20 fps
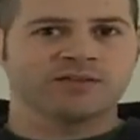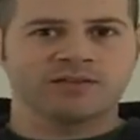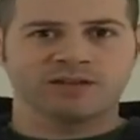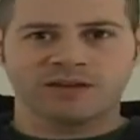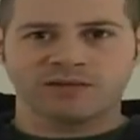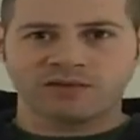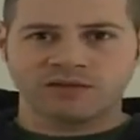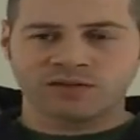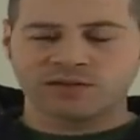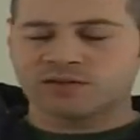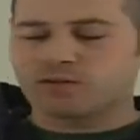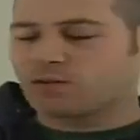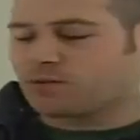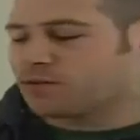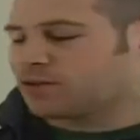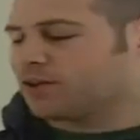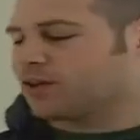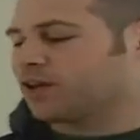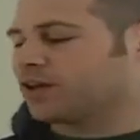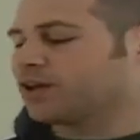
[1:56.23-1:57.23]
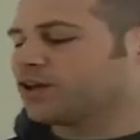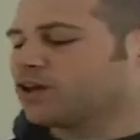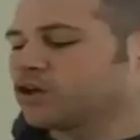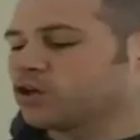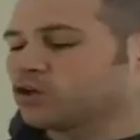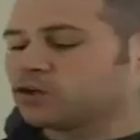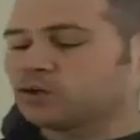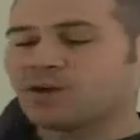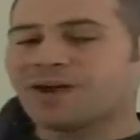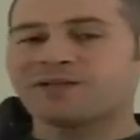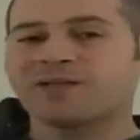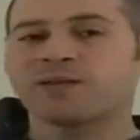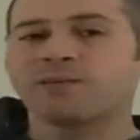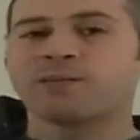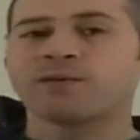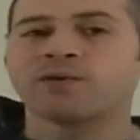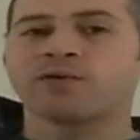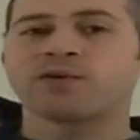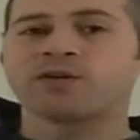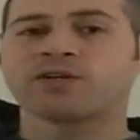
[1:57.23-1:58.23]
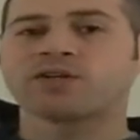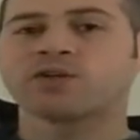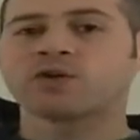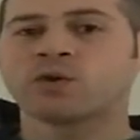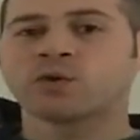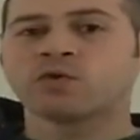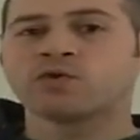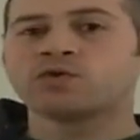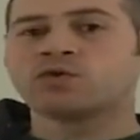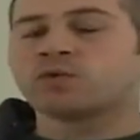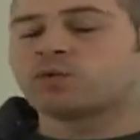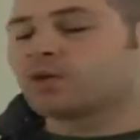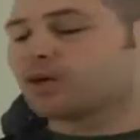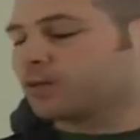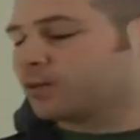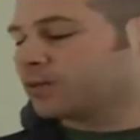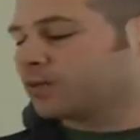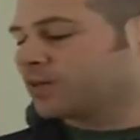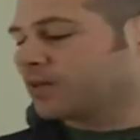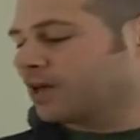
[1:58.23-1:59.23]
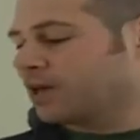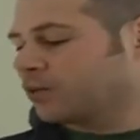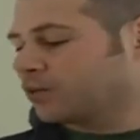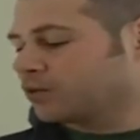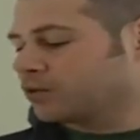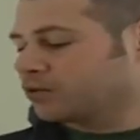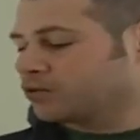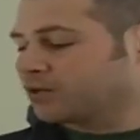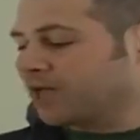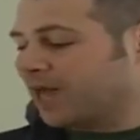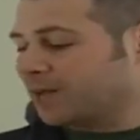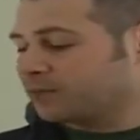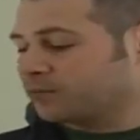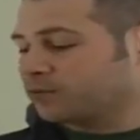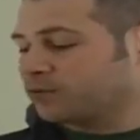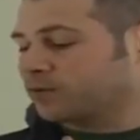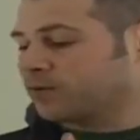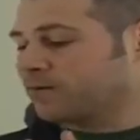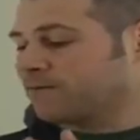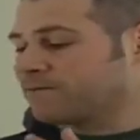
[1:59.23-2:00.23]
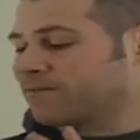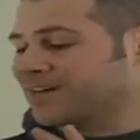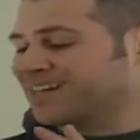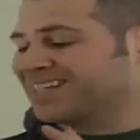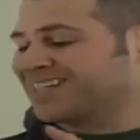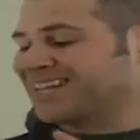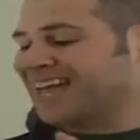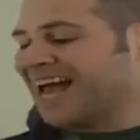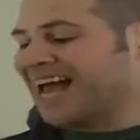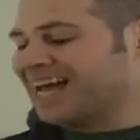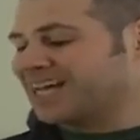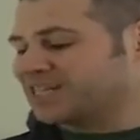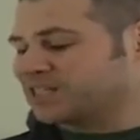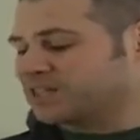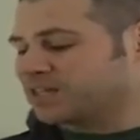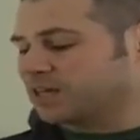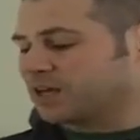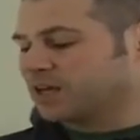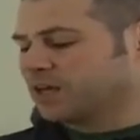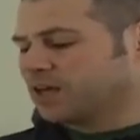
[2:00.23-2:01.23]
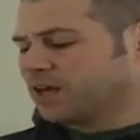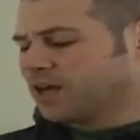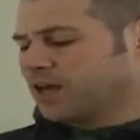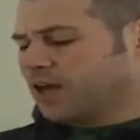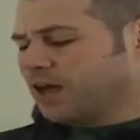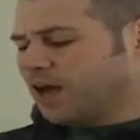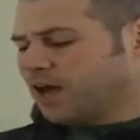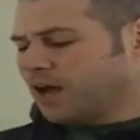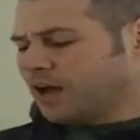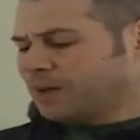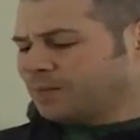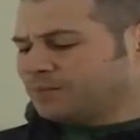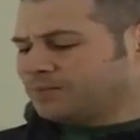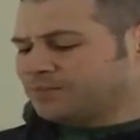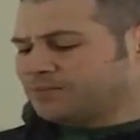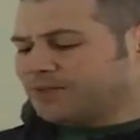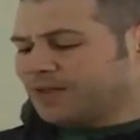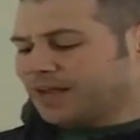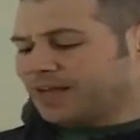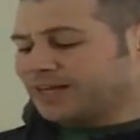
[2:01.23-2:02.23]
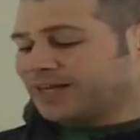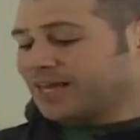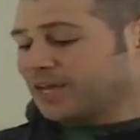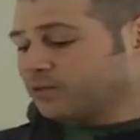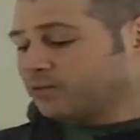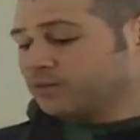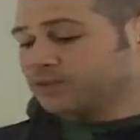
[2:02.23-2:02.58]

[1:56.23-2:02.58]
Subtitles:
Everything's okay. You have the ability to go two-way with that, which is absolutely fantastic. I can't